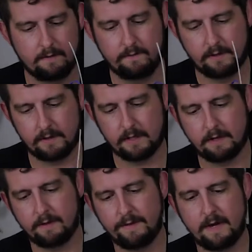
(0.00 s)
If you look at an
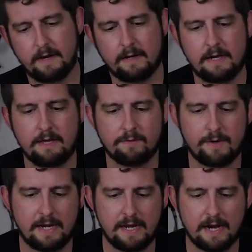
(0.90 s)
authentic
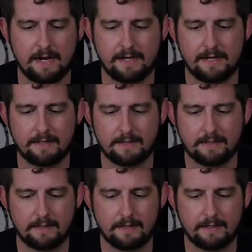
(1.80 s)
E3D hot end,